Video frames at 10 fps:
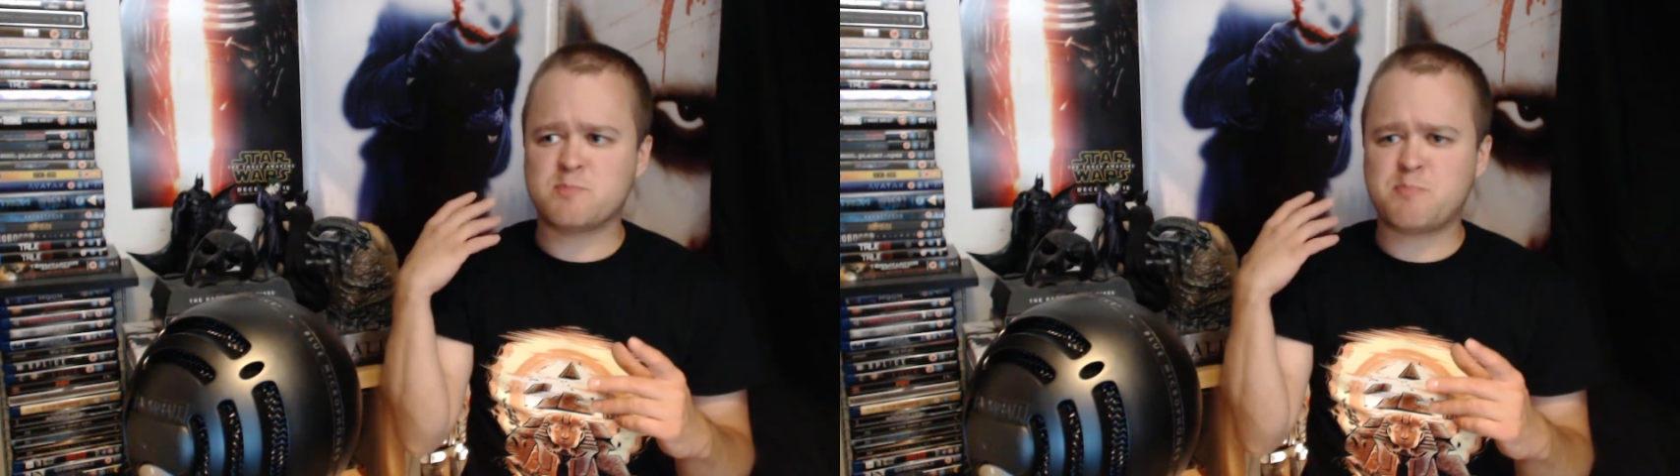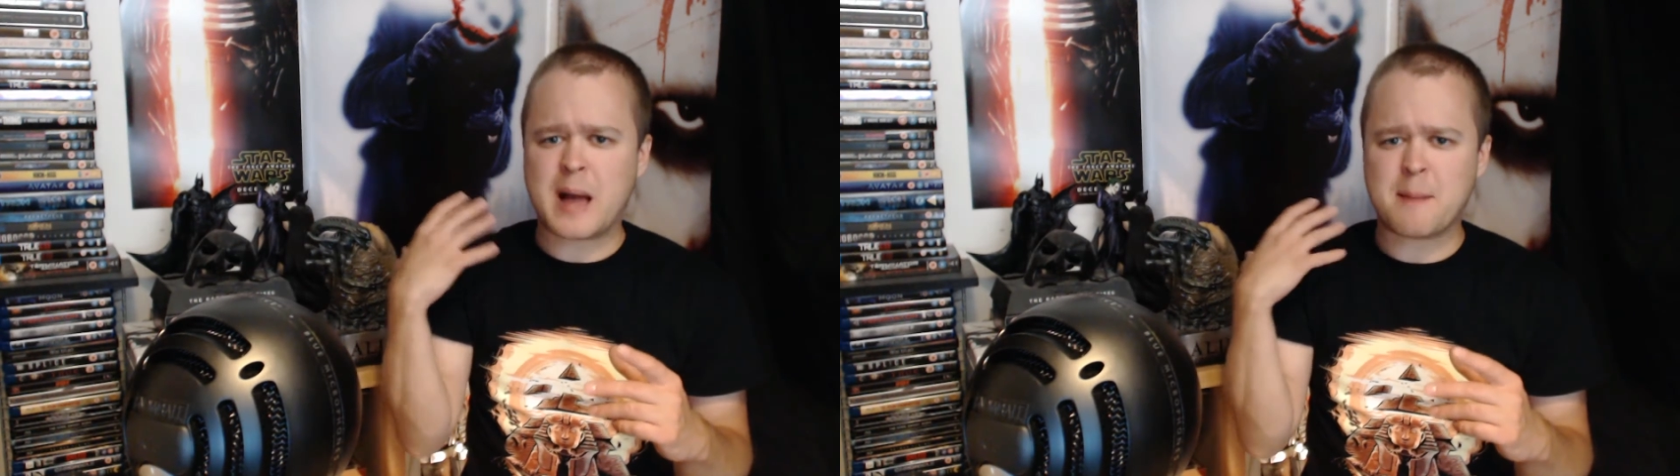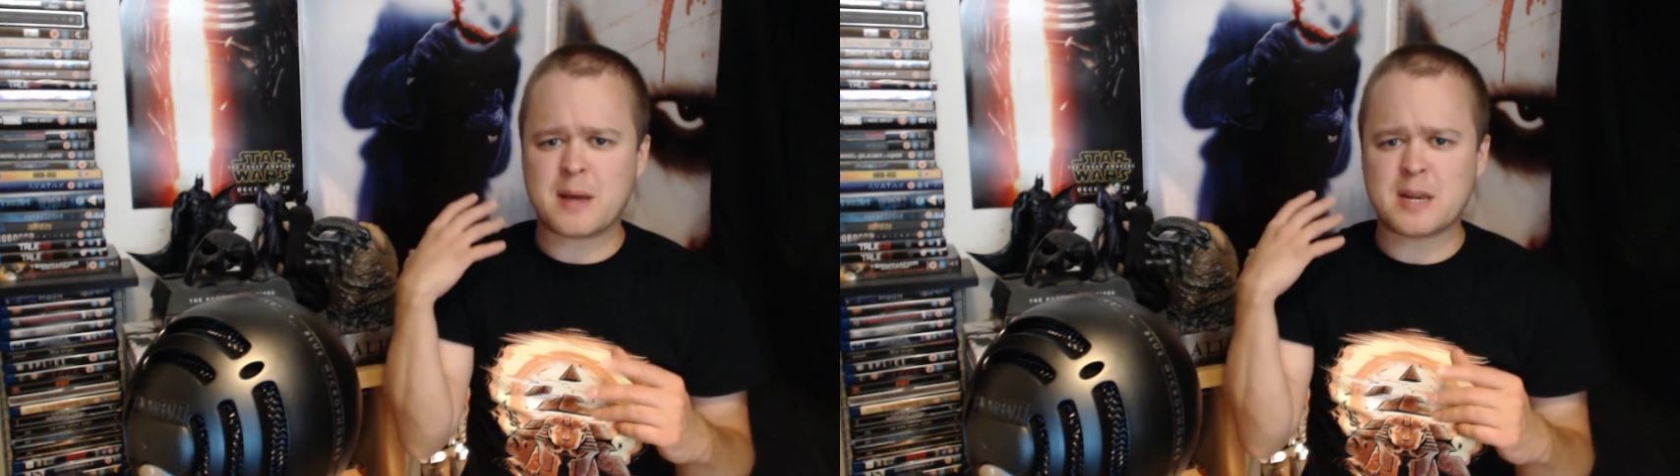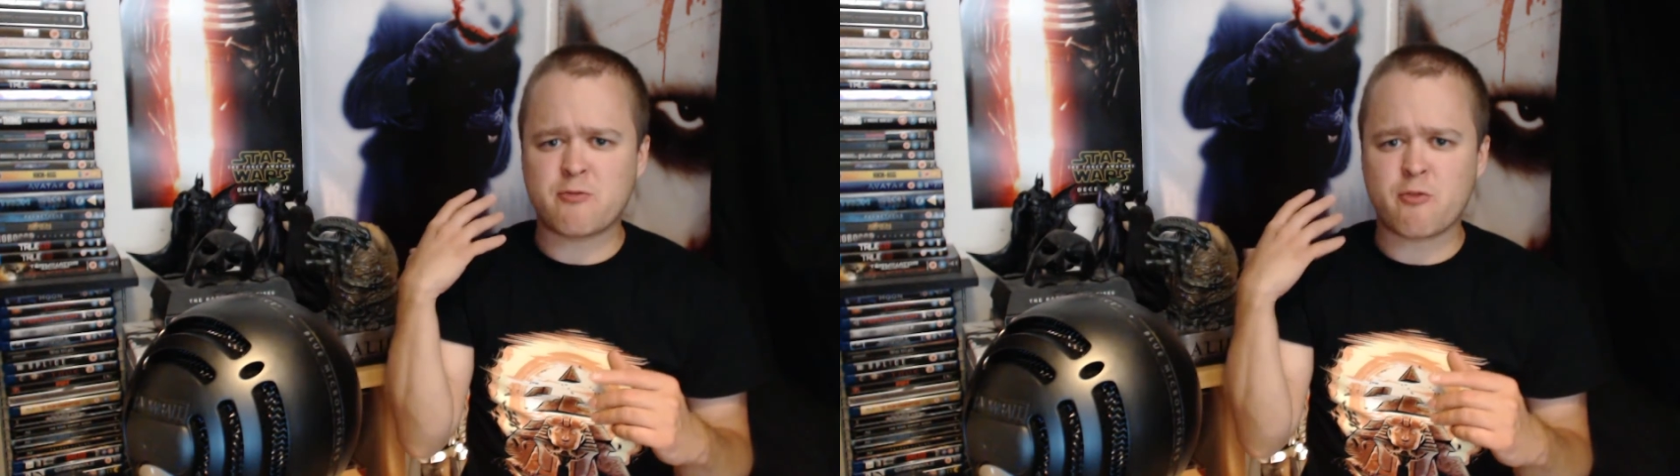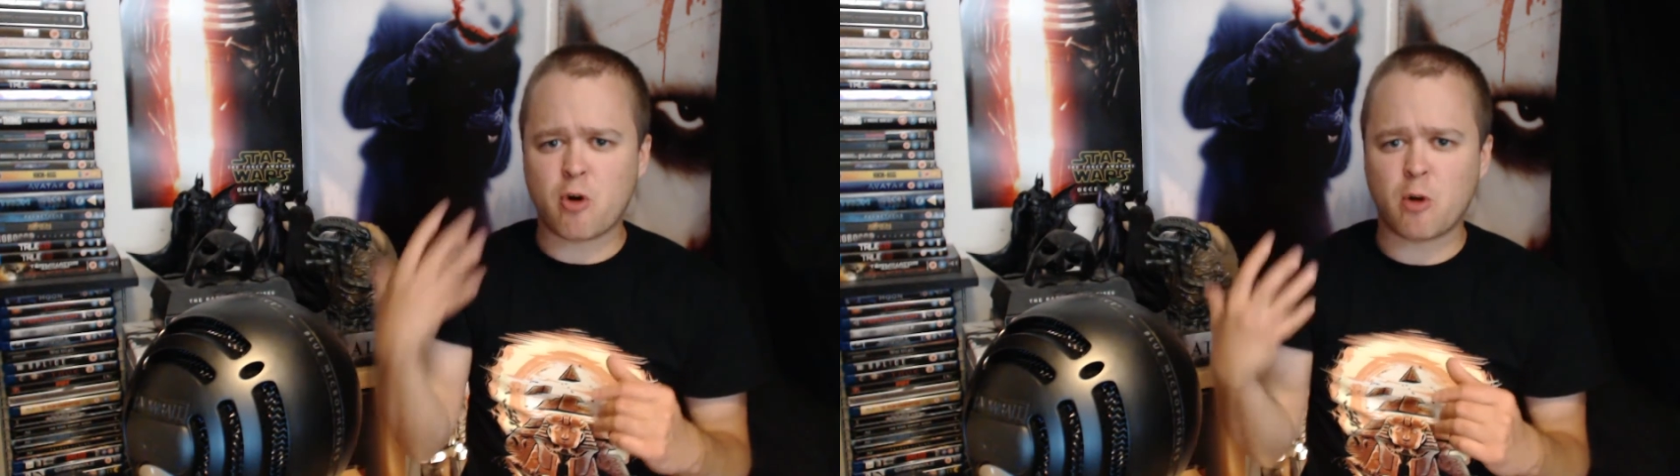was
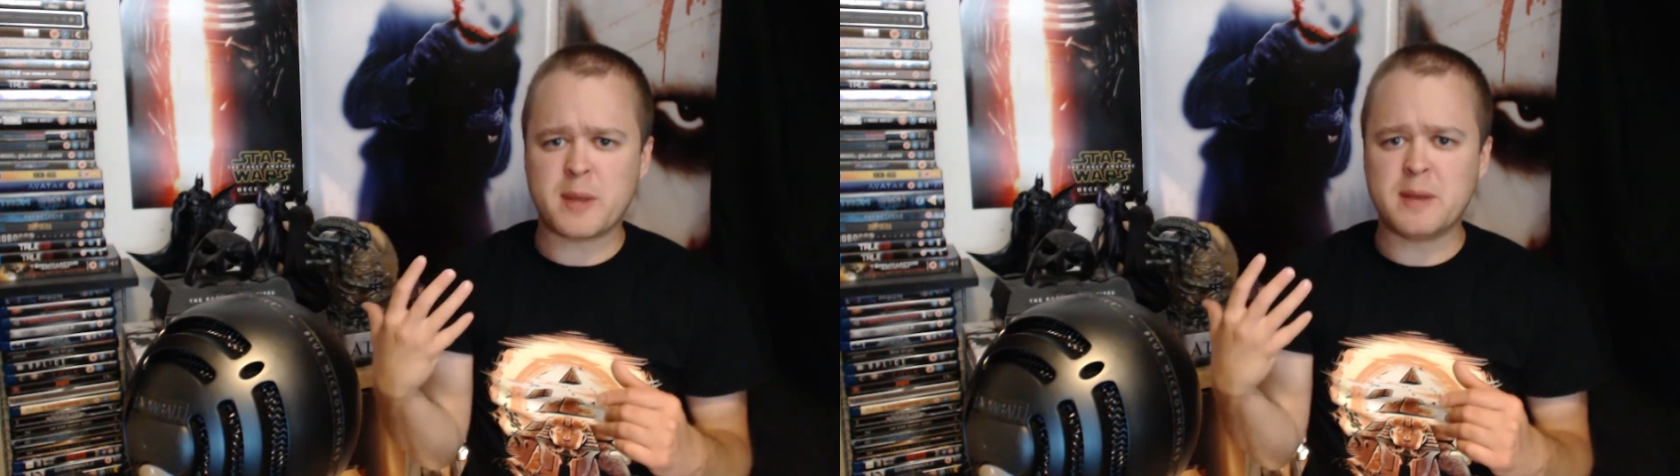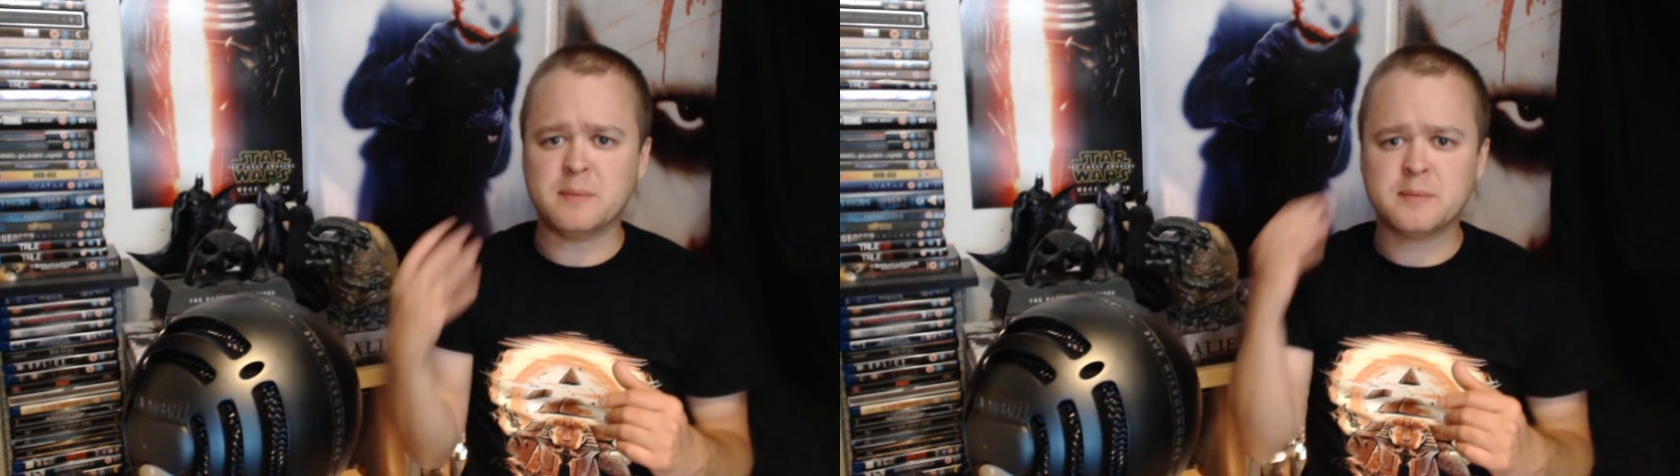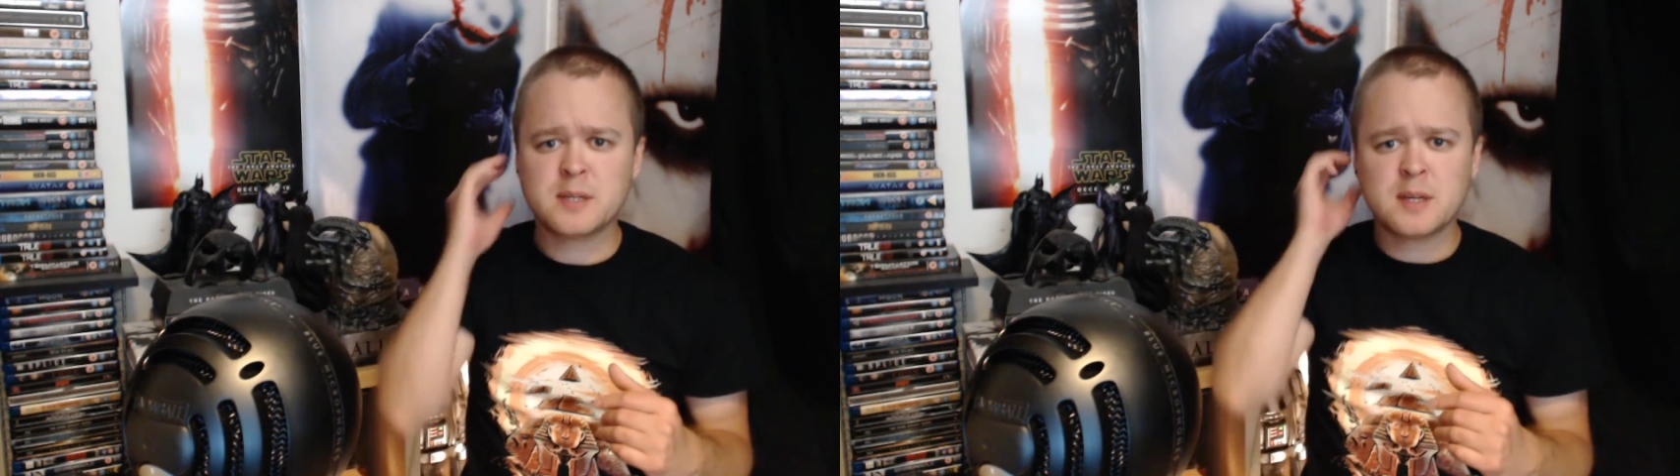Batman and Robin.